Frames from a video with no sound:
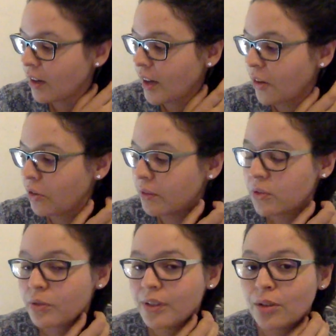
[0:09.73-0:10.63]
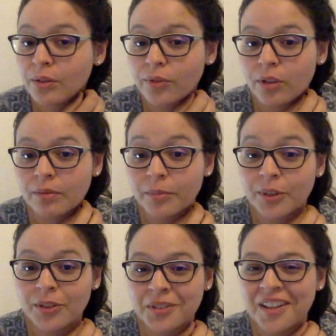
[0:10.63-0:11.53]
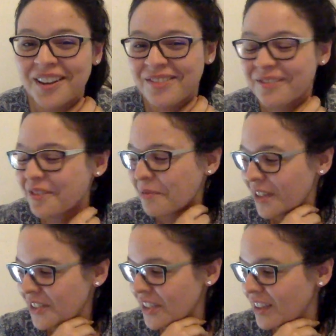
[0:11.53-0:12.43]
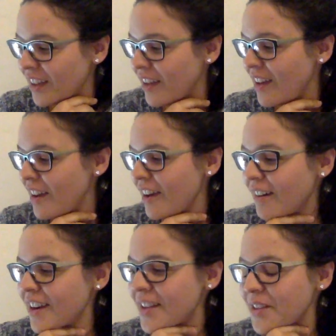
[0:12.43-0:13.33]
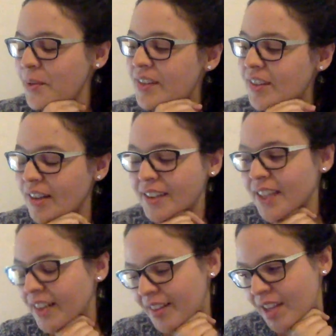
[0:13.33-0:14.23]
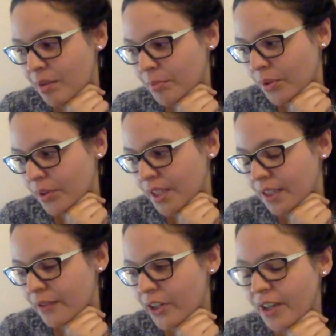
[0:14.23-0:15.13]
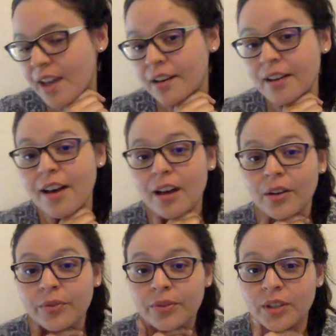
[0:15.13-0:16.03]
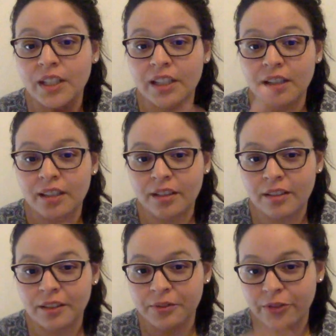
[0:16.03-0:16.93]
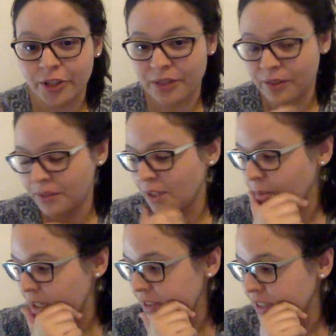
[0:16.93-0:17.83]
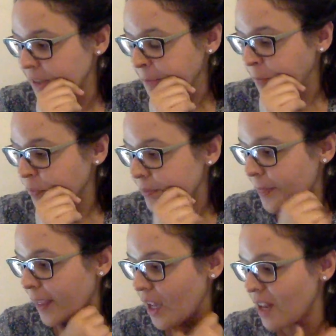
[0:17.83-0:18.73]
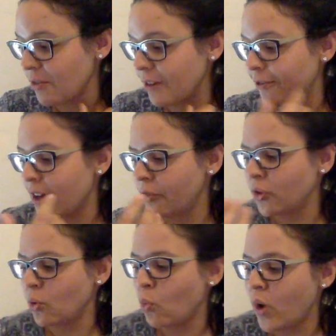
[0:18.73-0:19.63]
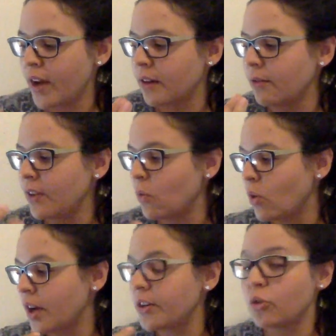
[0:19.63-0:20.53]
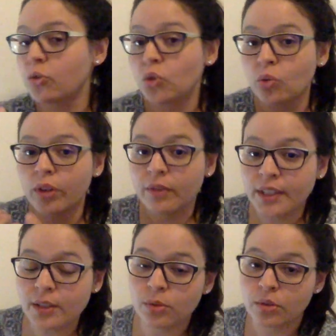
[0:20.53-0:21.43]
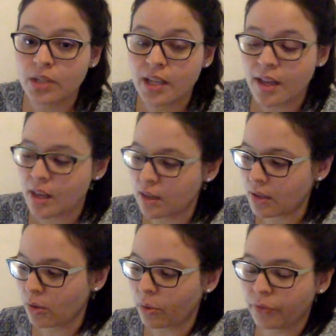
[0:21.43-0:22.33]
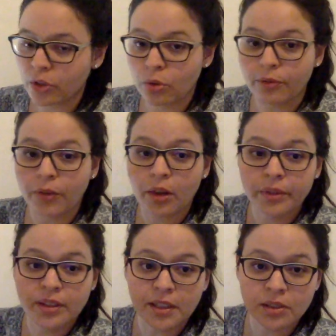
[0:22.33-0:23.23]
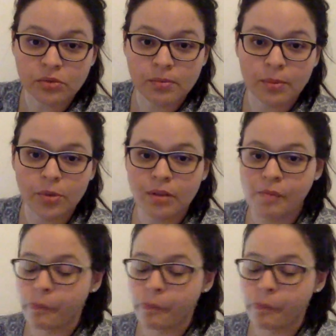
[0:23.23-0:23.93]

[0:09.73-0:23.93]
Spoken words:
I don't know if it's really useful, but there's a lot of information. All right, so we started that example at the very end of the first 15 minutes. And we found U1, V1, U2, and V2. And hopefully you are following this, remember?